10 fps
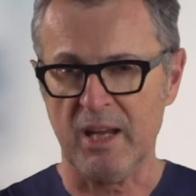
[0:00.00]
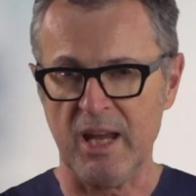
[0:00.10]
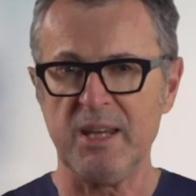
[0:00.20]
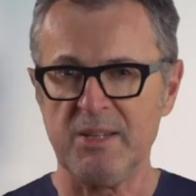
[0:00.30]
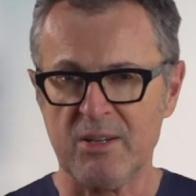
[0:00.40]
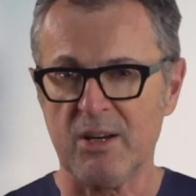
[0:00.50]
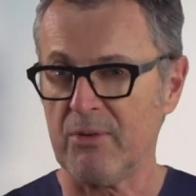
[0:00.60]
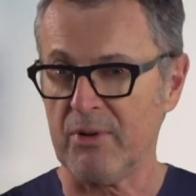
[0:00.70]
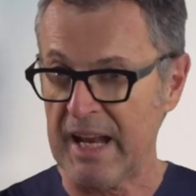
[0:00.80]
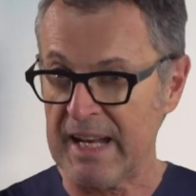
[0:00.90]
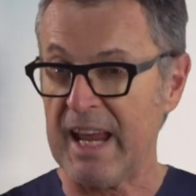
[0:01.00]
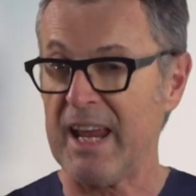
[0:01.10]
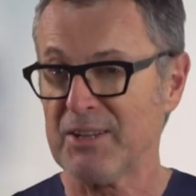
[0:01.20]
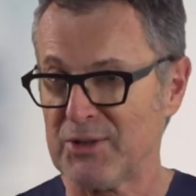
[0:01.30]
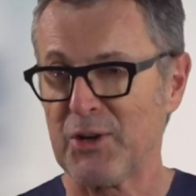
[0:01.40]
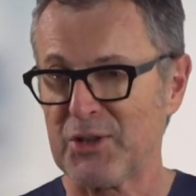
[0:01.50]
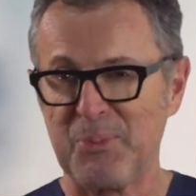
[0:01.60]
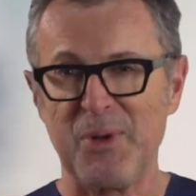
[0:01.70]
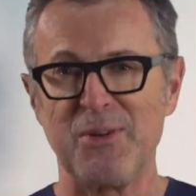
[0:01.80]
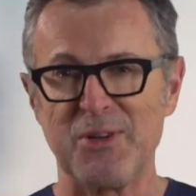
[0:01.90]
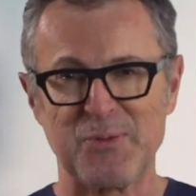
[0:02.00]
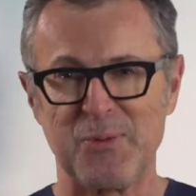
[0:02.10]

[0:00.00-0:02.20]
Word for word: The EZCOVER enhance our experience